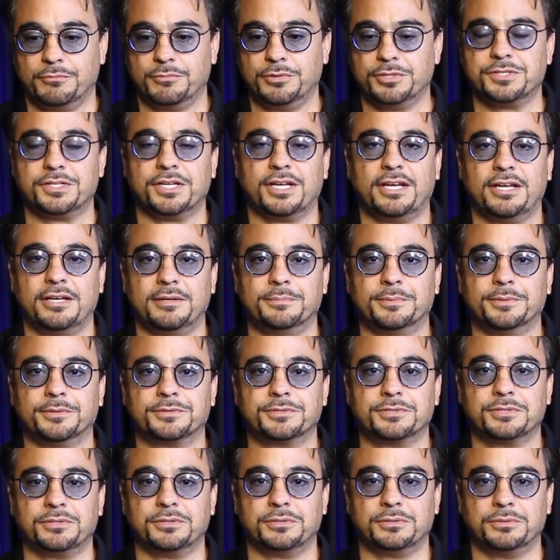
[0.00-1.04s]
was able
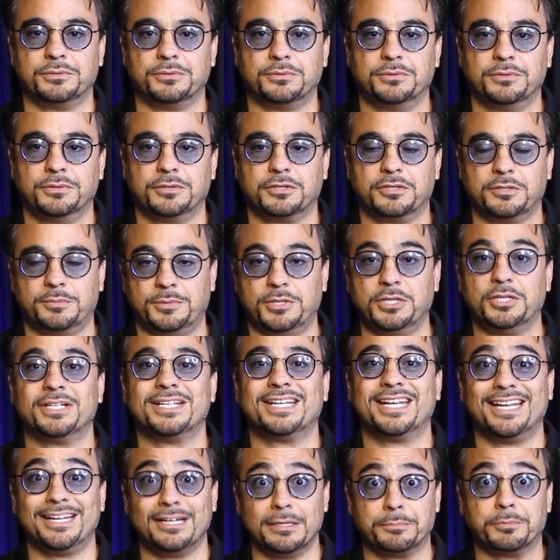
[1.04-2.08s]
to
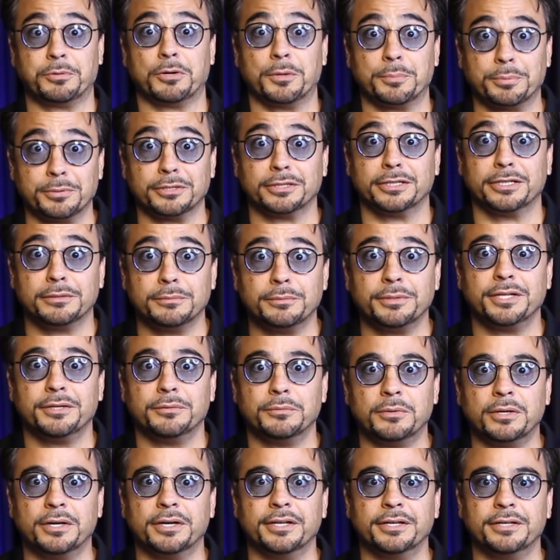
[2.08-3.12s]
communicate appropriately what he
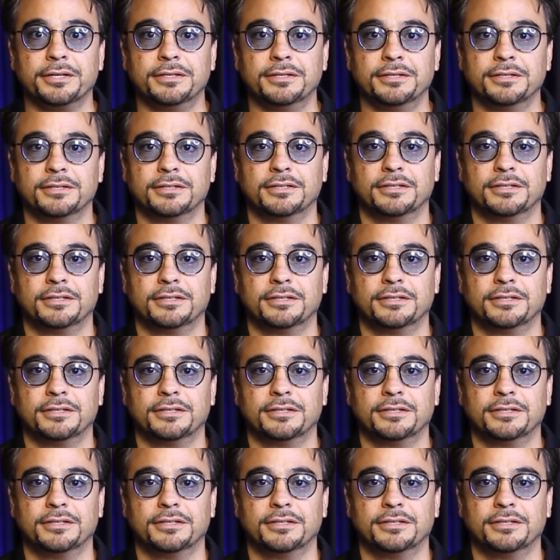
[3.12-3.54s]
wanted,